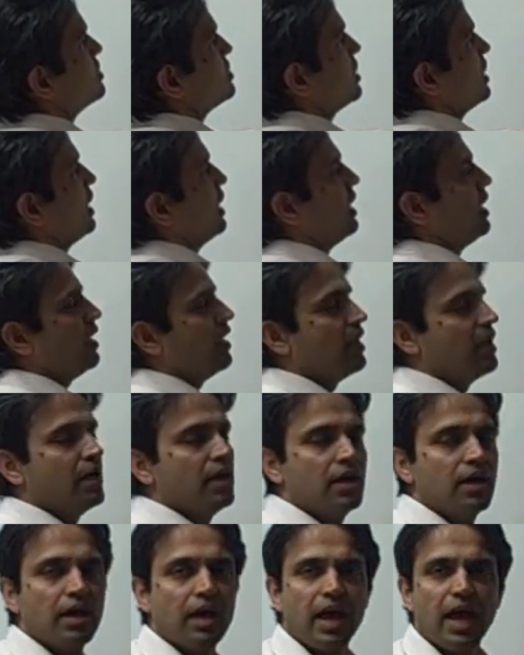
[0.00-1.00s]
is
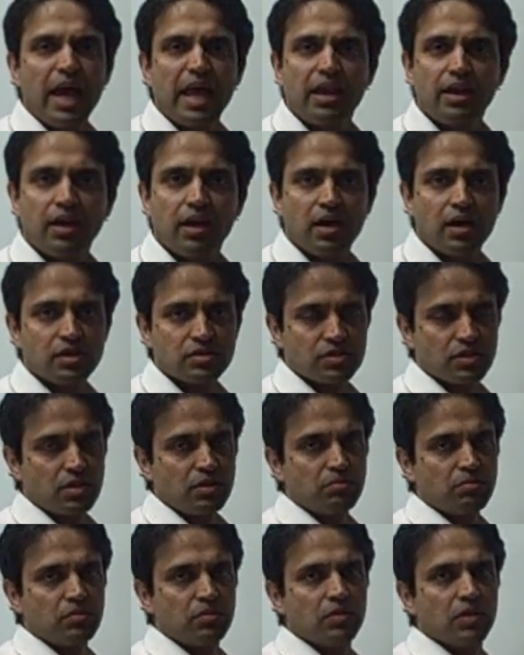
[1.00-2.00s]
A, and ask
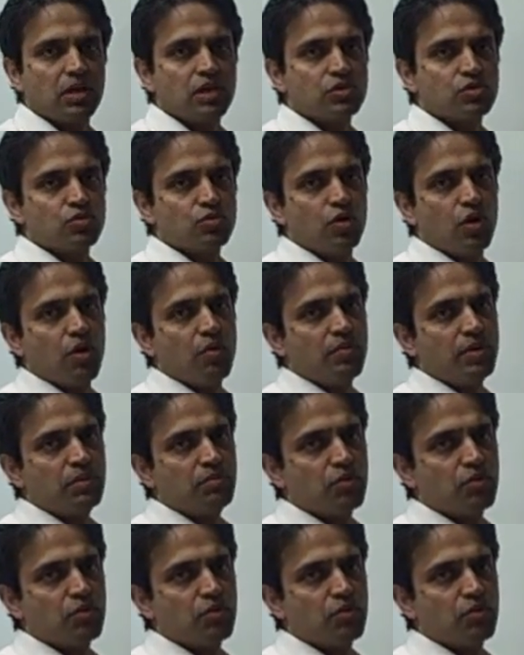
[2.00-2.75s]
him as to how many